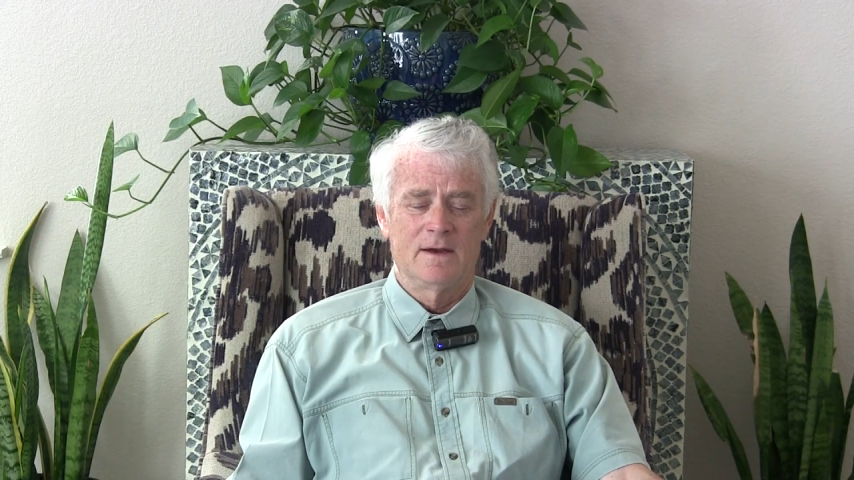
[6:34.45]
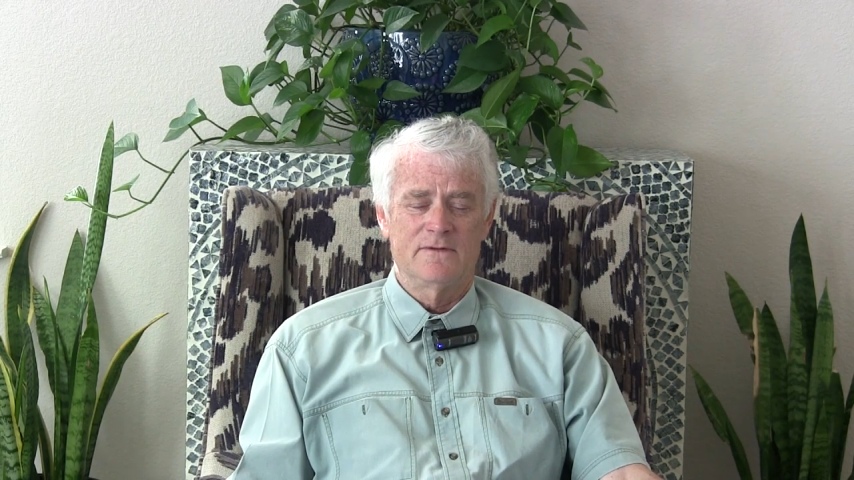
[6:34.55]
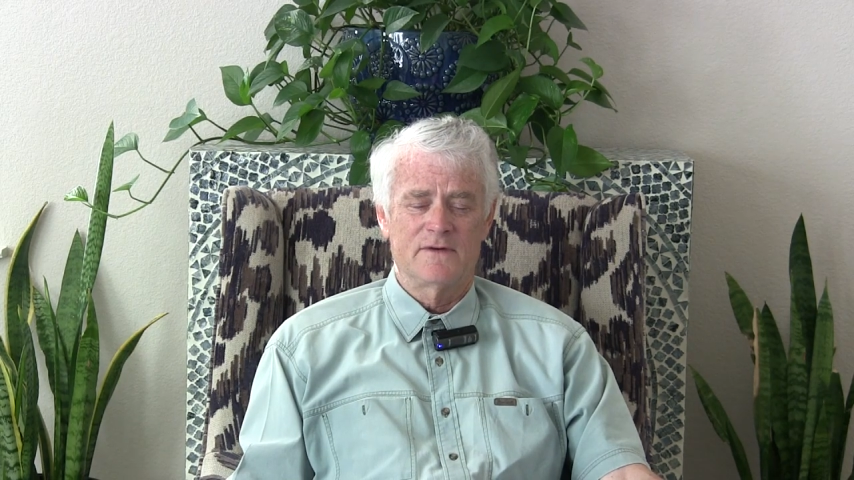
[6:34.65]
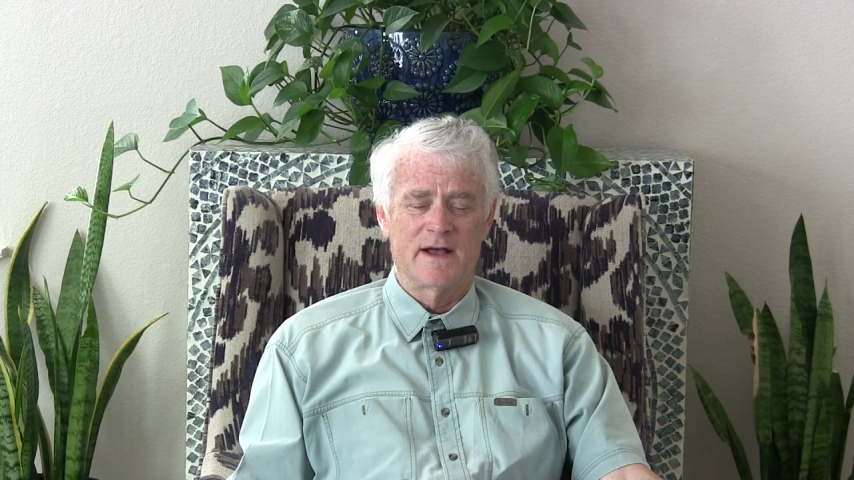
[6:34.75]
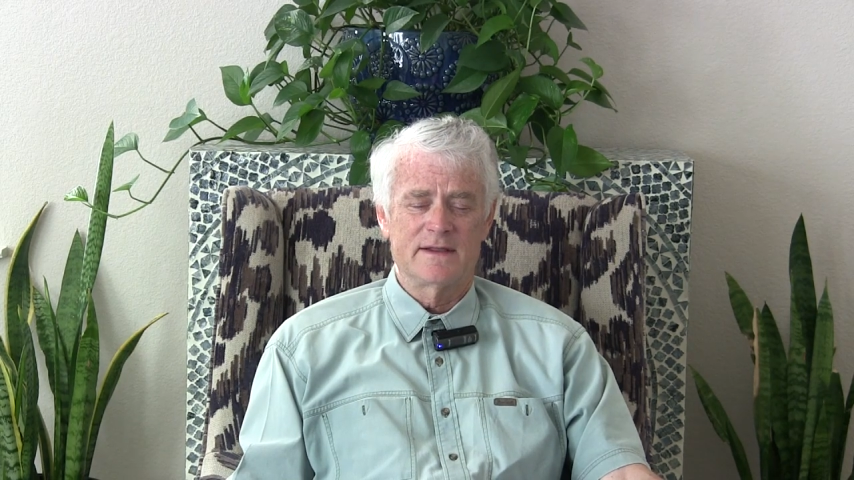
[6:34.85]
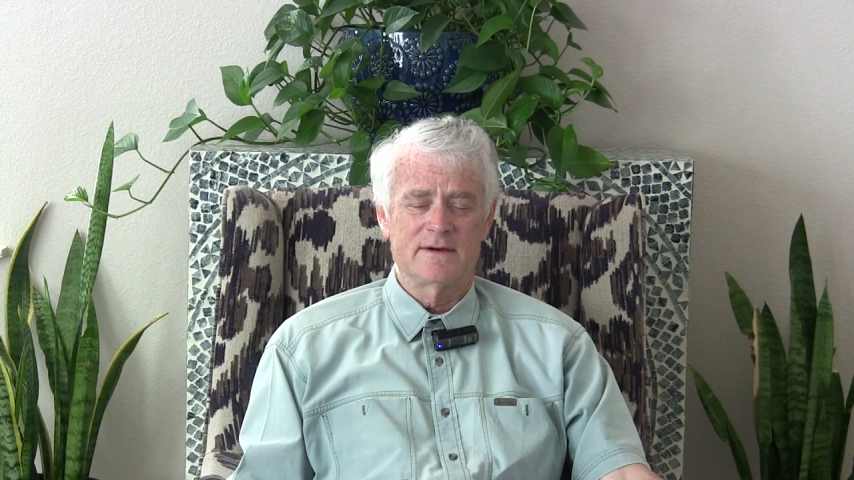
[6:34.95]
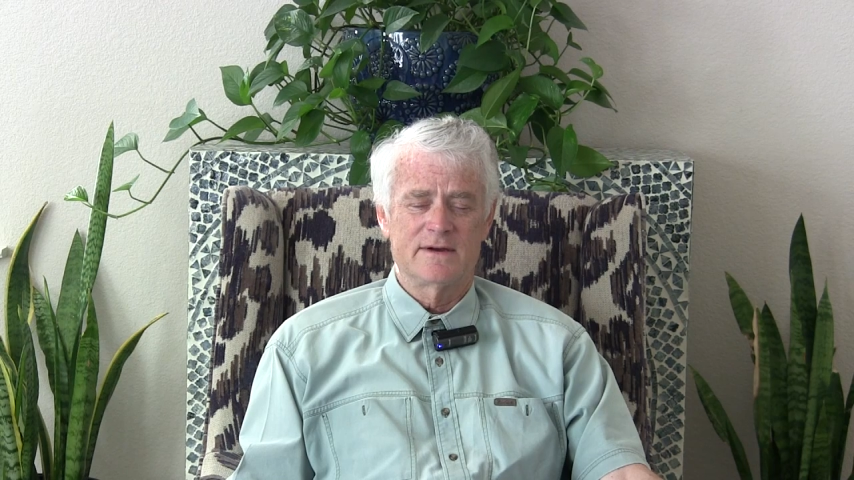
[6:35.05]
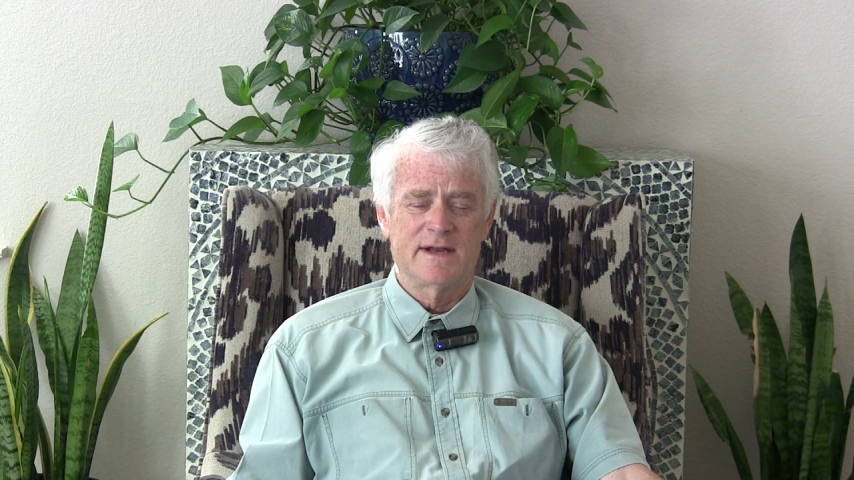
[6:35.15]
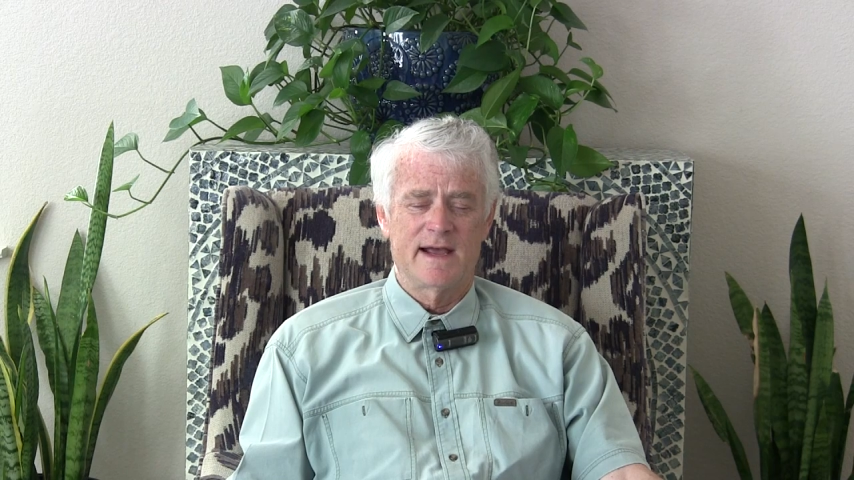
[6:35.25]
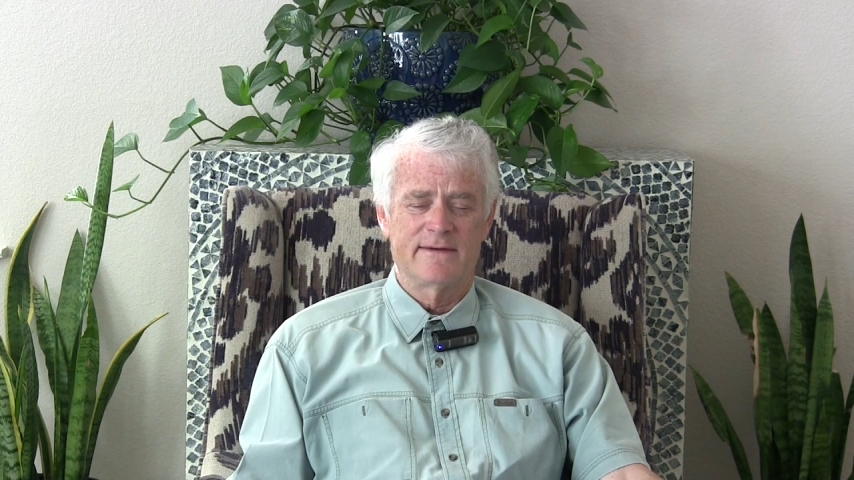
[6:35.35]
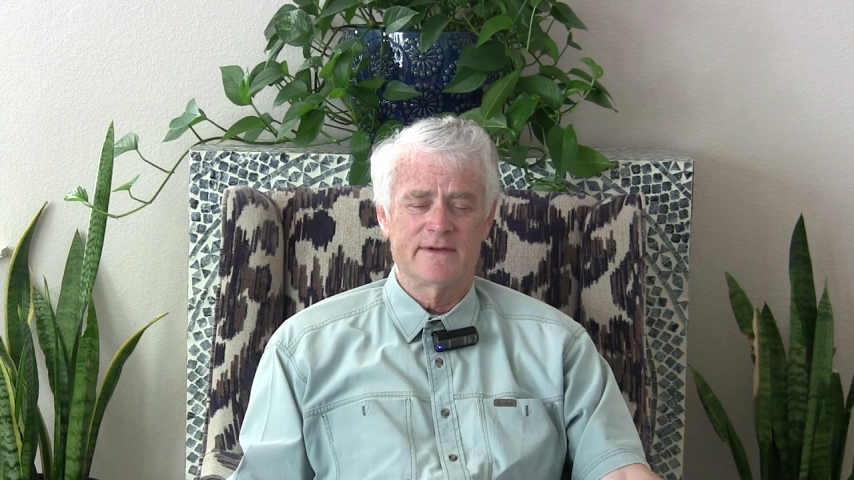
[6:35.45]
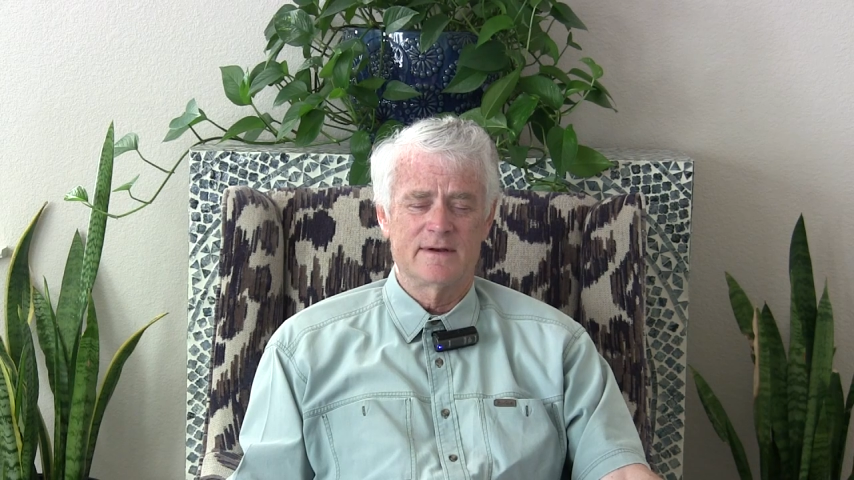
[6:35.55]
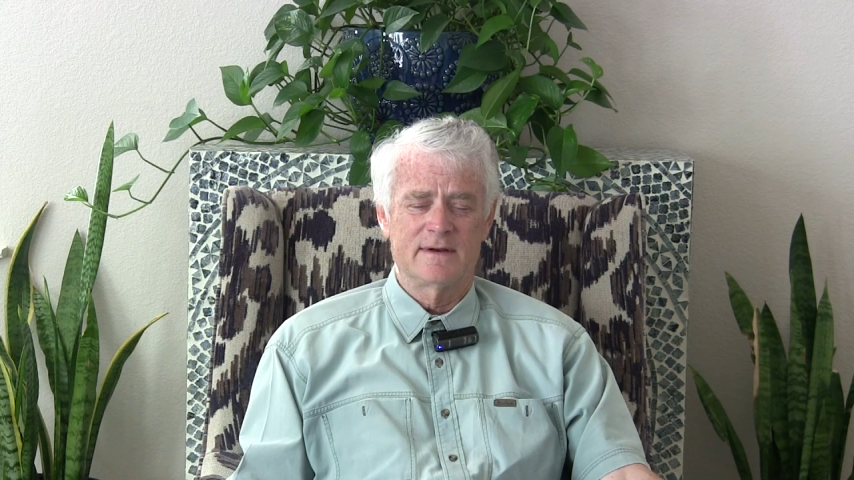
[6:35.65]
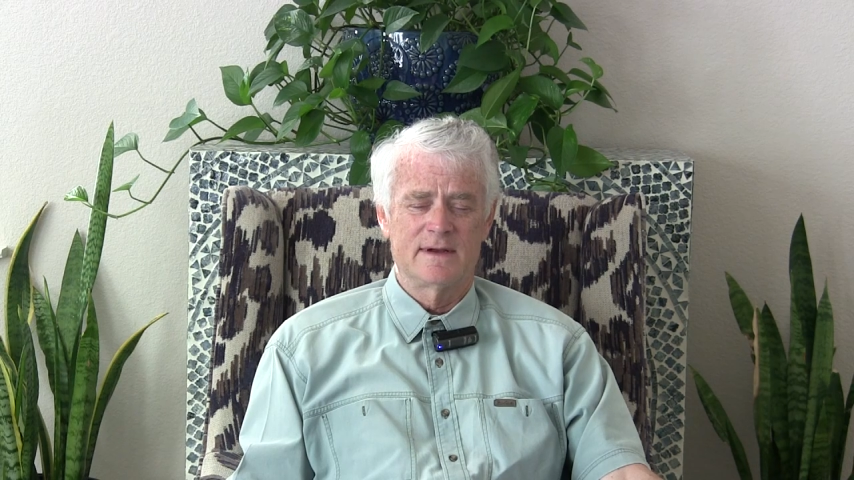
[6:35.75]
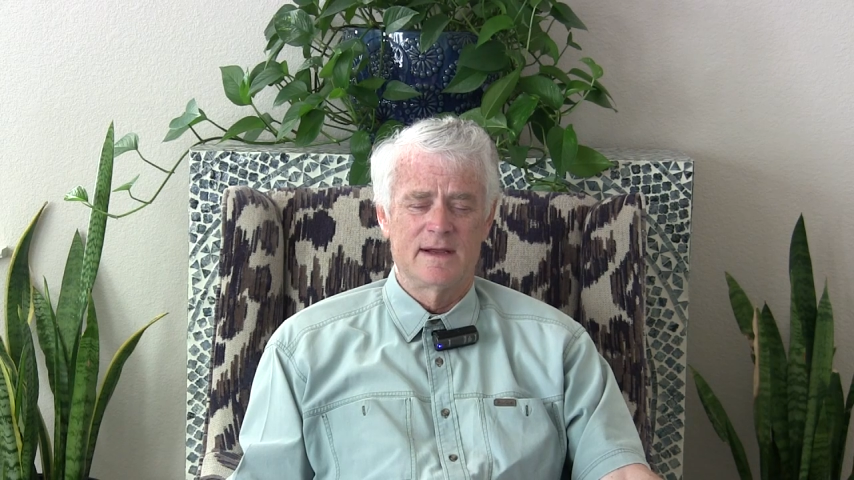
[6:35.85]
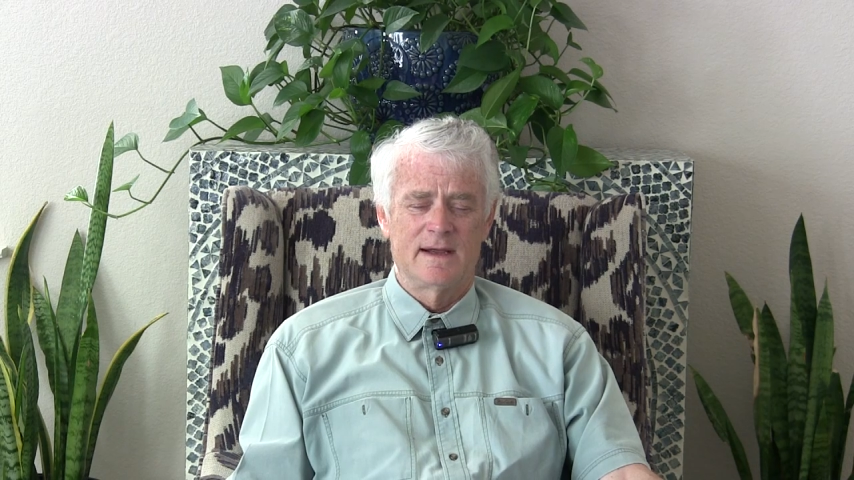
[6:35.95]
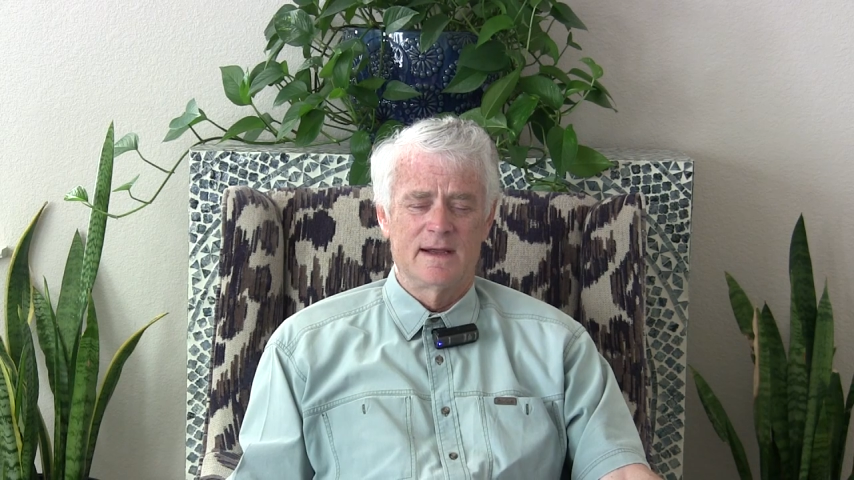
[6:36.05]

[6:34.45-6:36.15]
Dear Father in heaven,